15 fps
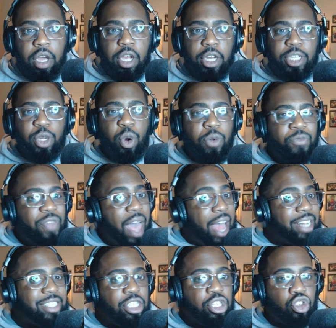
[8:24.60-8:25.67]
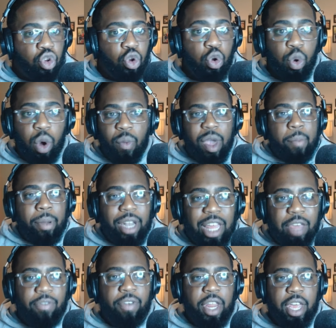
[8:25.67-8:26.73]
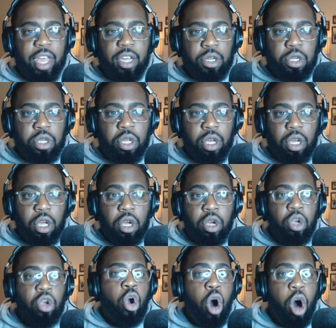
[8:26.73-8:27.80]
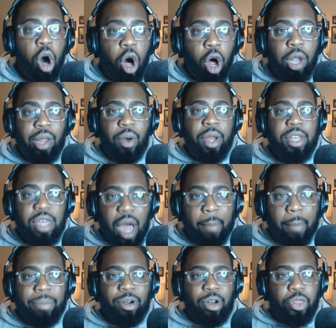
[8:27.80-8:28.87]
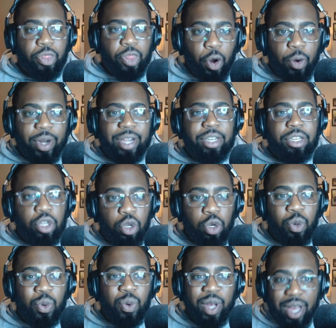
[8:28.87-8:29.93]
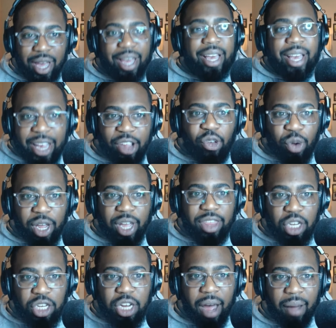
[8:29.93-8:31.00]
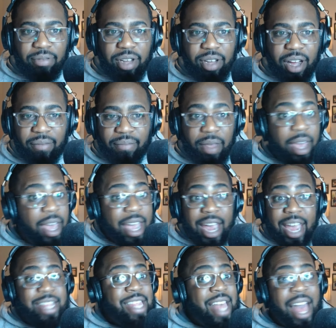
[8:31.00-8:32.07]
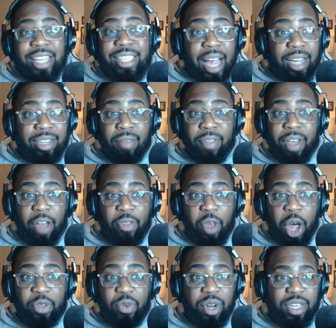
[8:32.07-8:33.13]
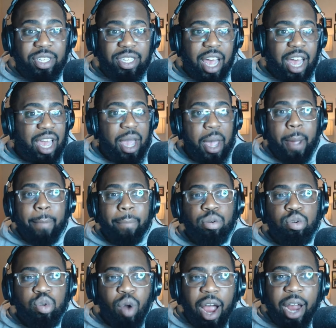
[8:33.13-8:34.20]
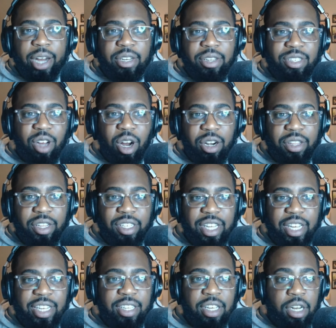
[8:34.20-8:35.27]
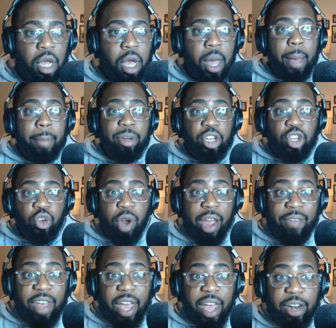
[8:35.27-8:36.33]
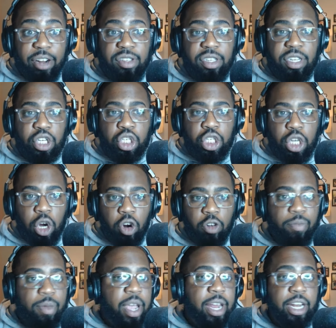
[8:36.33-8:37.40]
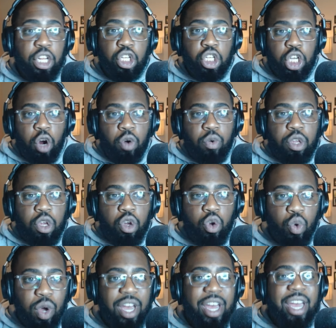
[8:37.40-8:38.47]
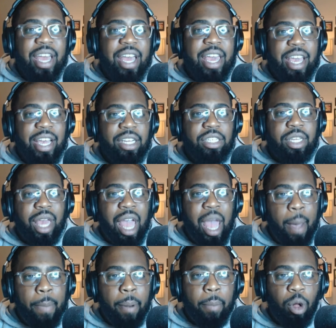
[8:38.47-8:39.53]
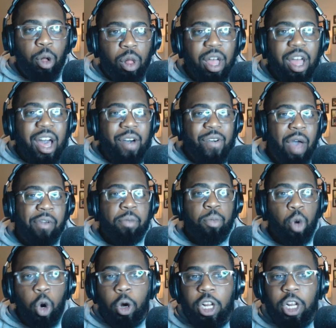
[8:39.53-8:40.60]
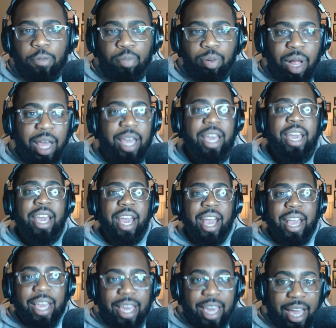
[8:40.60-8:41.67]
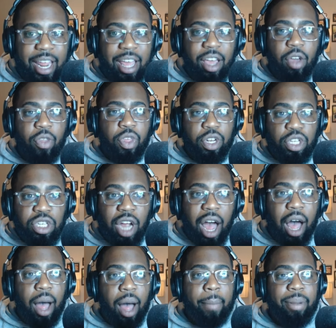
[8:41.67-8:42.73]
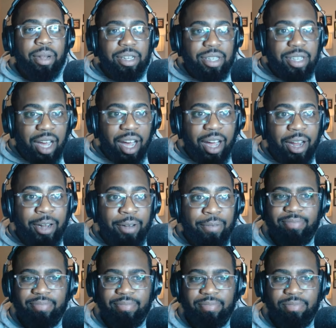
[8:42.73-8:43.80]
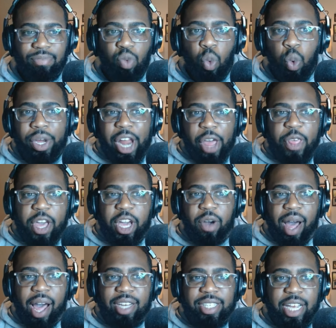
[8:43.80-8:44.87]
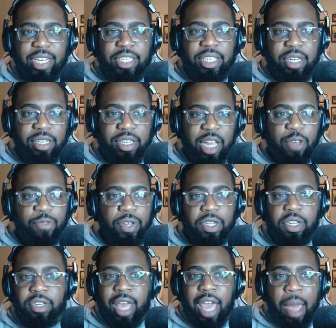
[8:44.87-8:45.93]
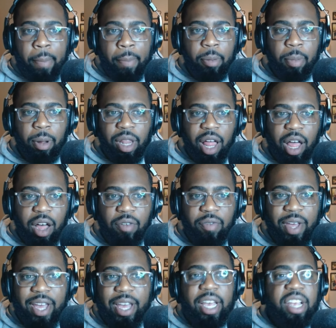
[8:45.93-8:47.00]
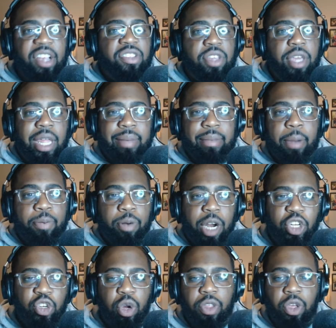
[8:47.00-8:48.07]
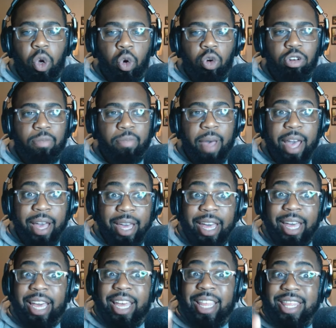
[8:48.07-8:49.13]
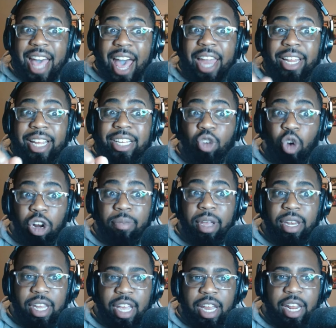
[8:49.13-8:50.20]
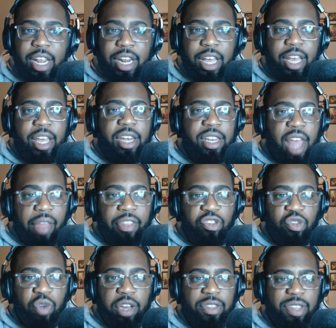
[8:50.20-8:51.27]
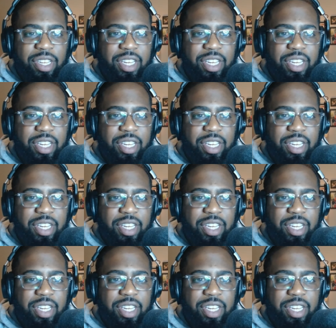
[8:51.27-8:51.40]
And so if that's true, and we believe it is, call on number 32. He's going to get the job done. And that's not something I thought I was going to say prior to the start of the season. But TreVeyon Henderson has shown me, and he's shown you, he is capable of having more on his plate and getting the job done. What I think Ohio State's defense is capable of is getting more pressure on the quarterback, and that is going to be needed down the stretch of the